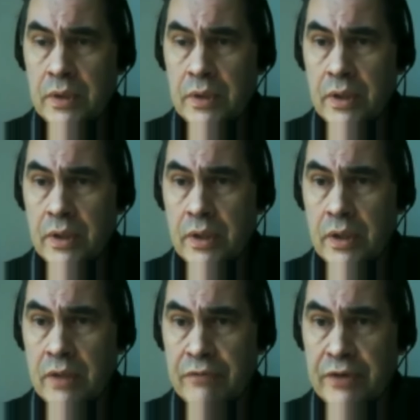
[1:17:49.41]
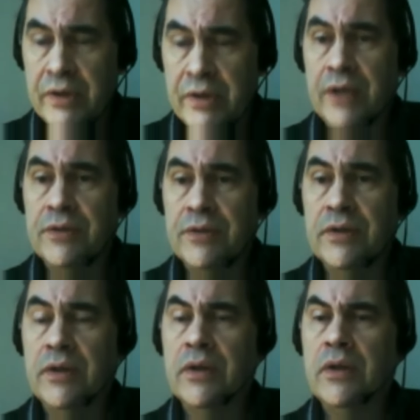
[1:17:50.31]
Uh, variety,
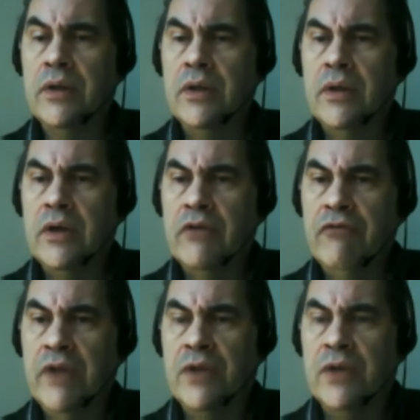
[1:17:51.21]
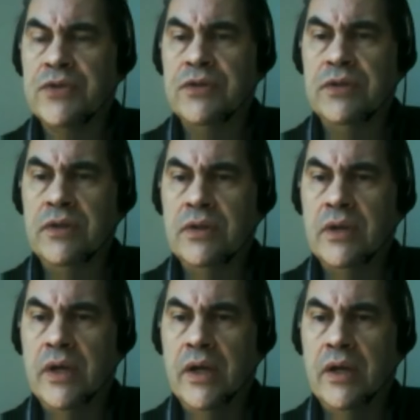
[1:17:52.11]
velocity,
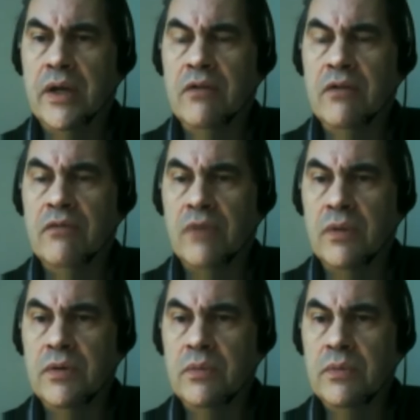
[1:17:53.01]
and volume.